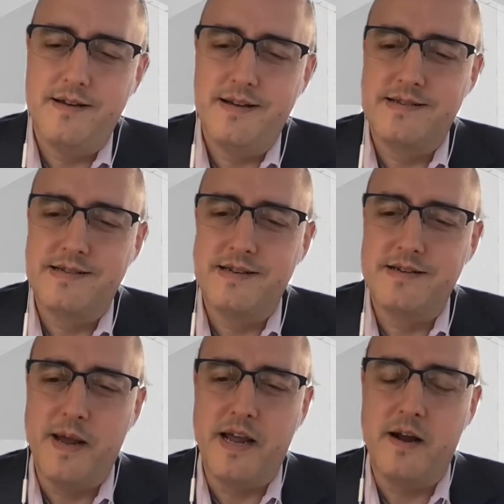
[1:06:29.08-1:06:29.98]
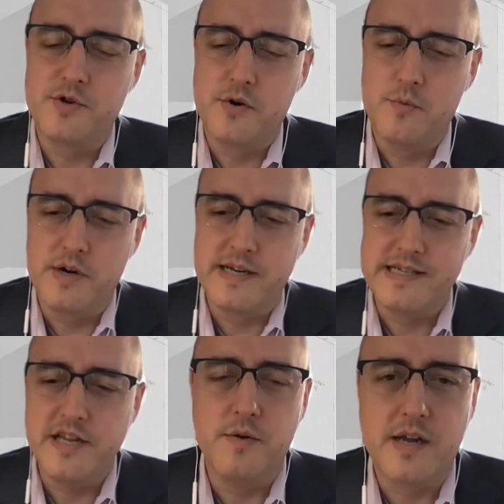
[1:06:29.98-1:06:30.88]
it's a debate I'm sure will
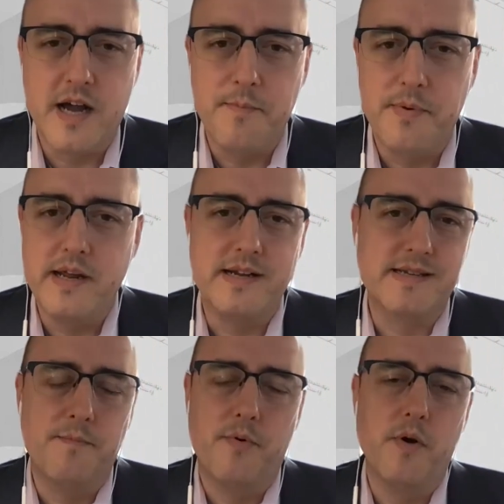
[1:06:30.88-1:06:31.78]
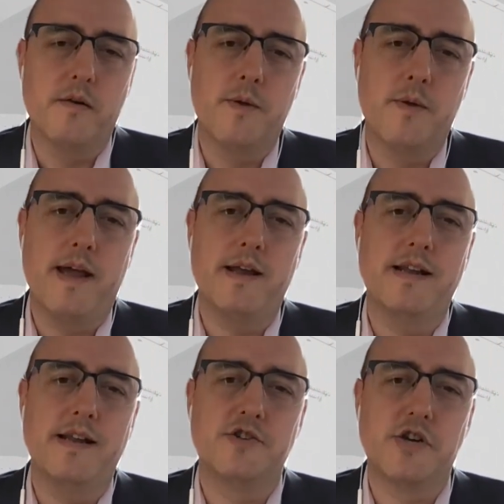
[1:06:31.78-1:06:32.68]
continue in the company, and at some point we may
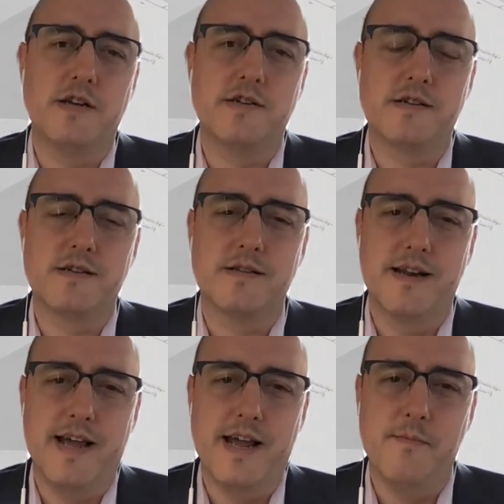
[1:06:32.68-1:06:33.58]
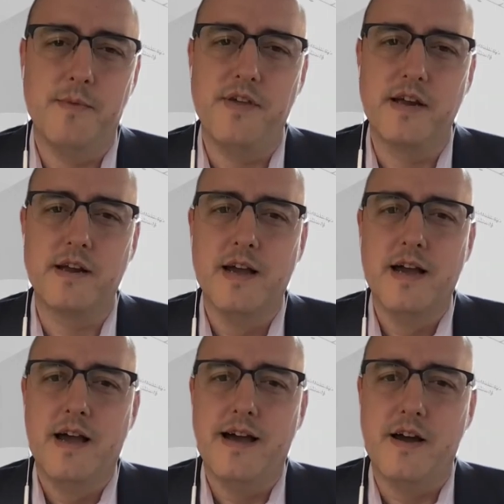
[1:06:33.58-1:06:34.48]
need to change the name. I think
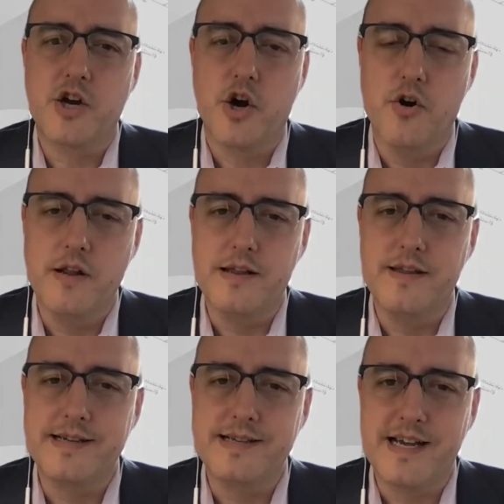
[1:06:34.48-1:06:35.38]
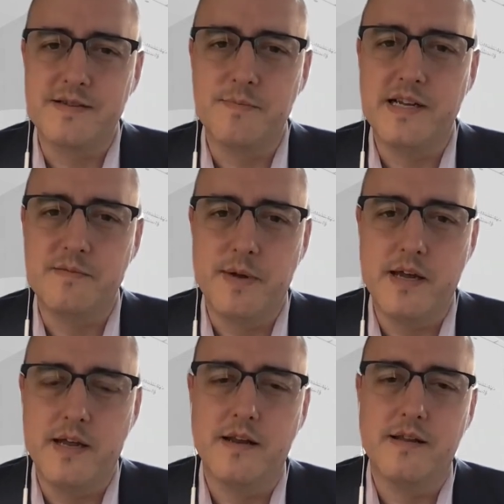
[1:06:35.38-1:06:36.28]
currently the assessment has
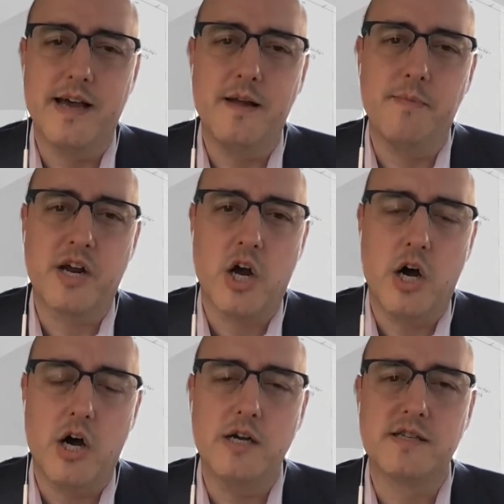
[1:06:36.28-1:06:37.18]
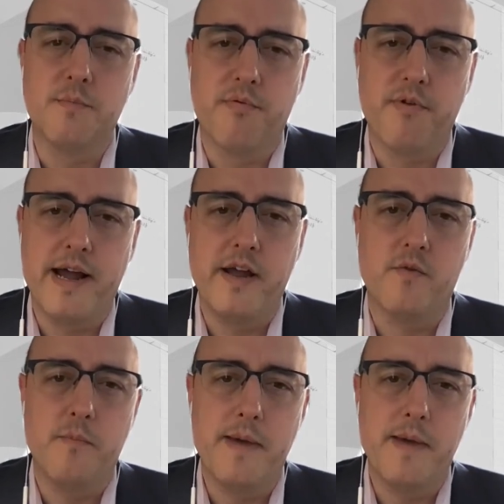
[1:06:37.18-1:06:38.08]
been that because the
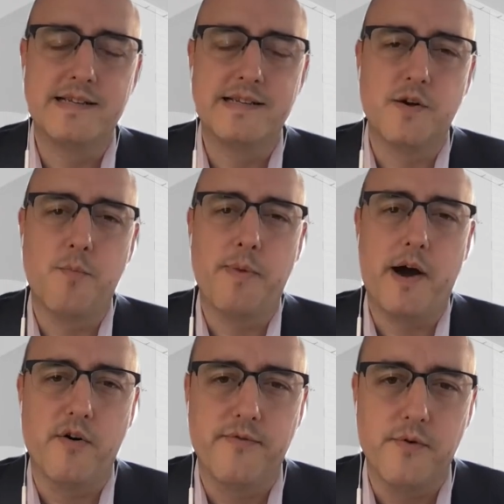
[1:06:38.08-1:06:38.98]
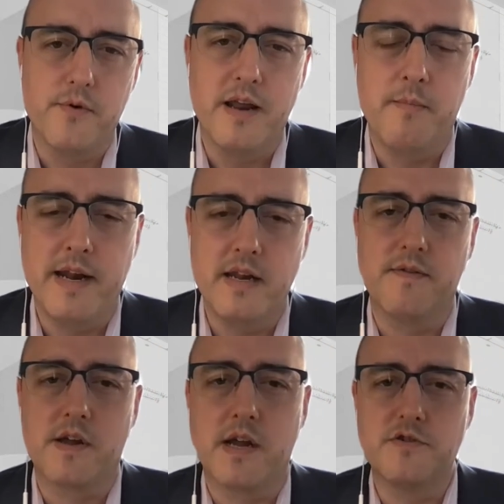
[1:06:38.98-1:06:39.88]
brand remains so powerful in many of
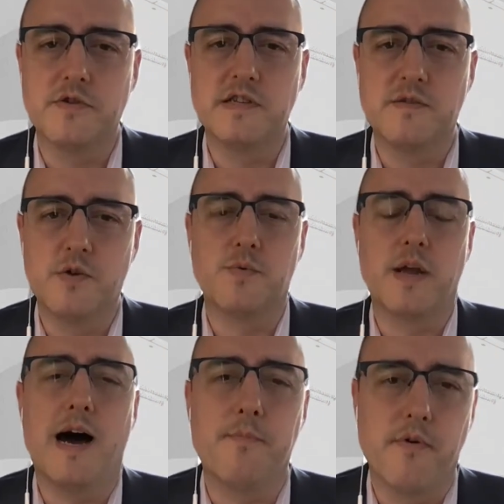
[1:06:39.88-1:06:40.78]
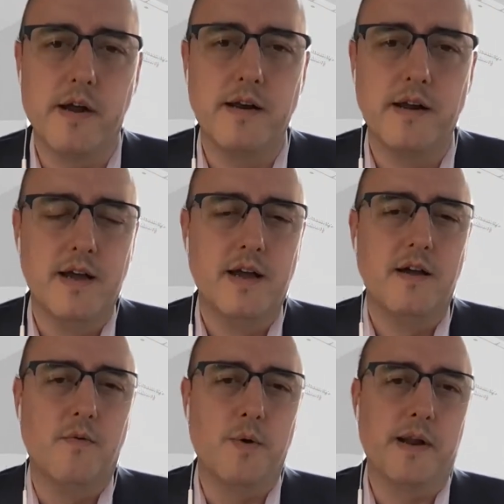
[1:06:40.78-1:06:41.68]
the countries in which we operate,
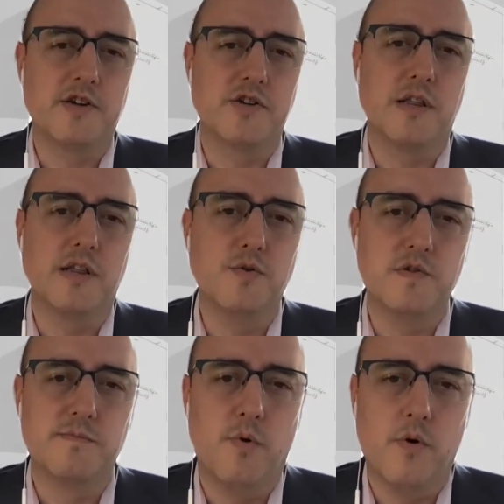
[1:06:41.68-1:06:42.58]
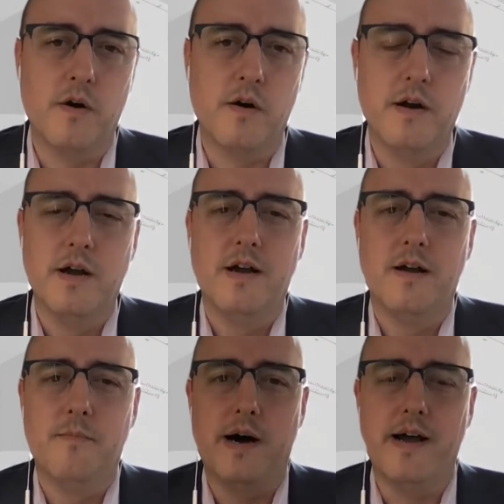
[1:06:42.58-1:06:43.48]
we would actually lose more
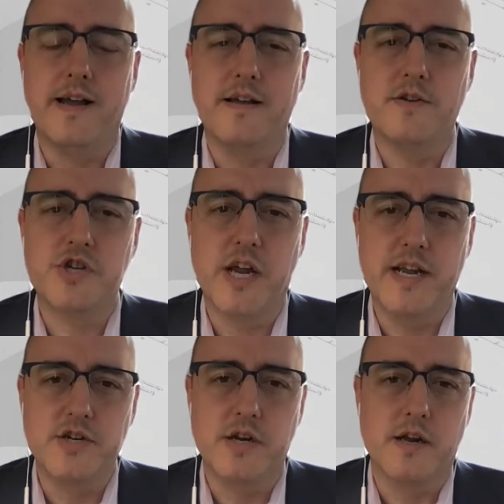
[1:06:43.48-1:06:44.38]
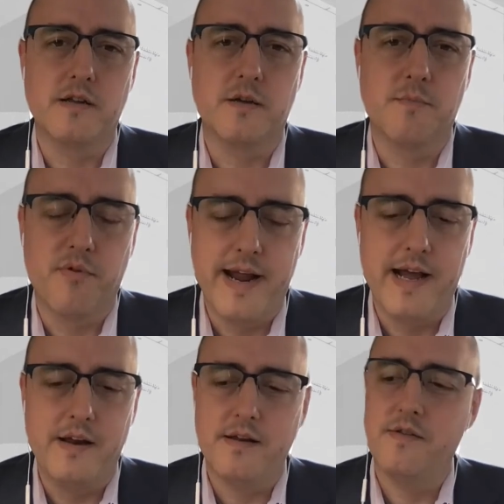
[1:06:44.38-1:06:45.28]
by changing the
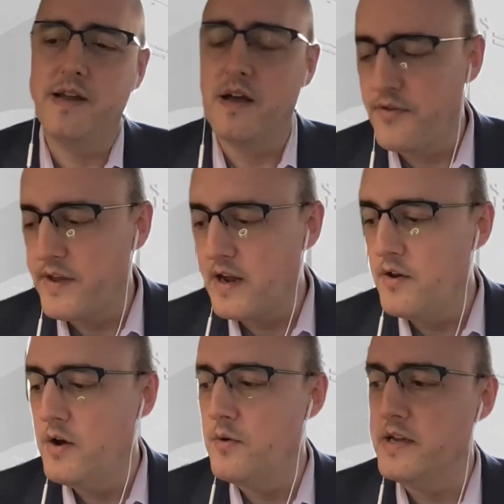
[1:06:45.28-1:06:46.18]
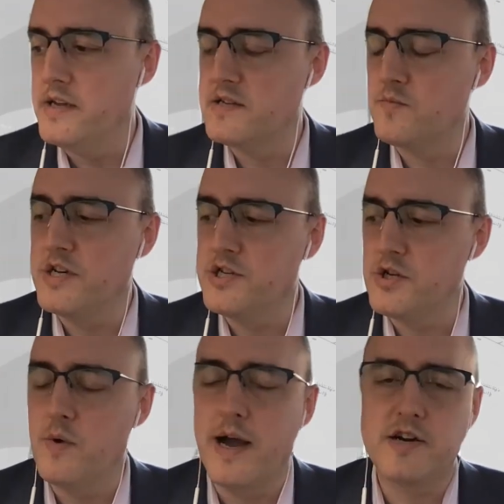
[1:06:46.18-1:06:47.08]
brand. The other thing I'll note is we
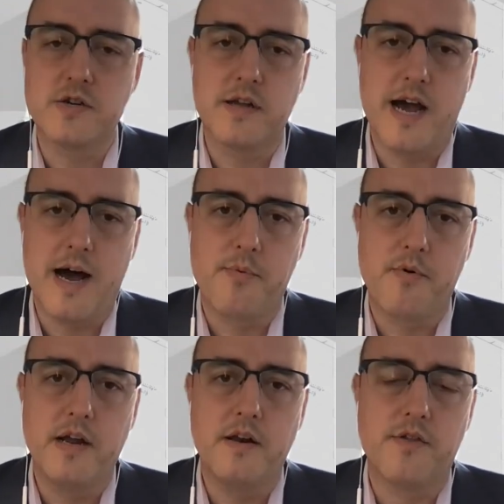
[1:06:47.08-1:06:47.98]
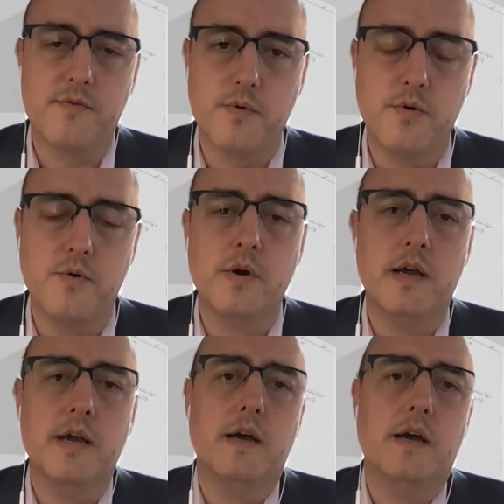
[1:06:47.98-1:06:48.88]
do actually operate through
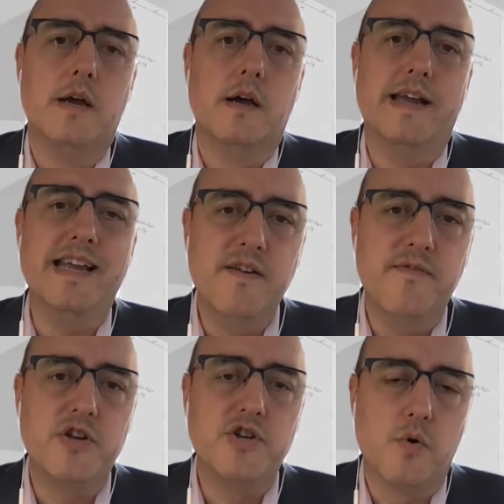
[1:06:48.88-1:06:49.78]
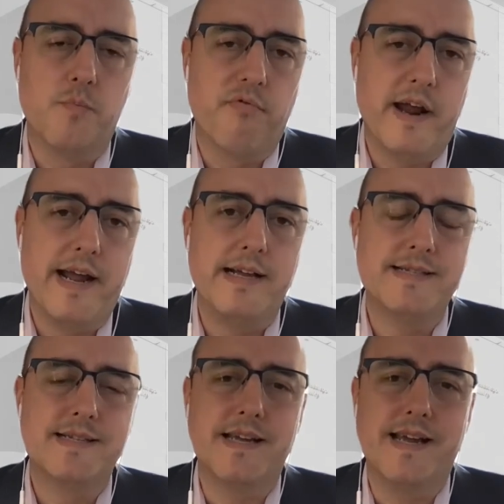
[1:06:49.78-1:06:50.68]
individual
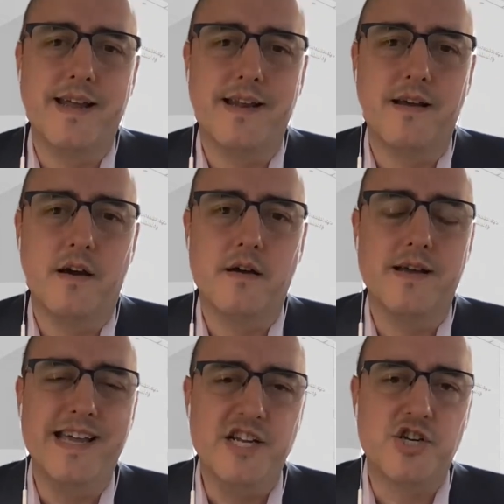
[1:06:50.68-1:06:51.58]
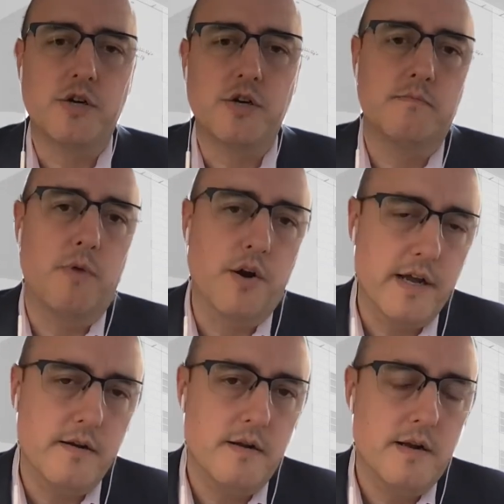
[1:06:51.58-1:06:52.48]
brands in each
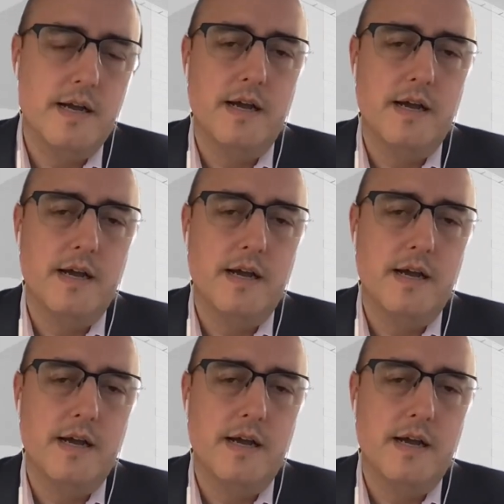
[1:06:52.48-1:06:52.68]
market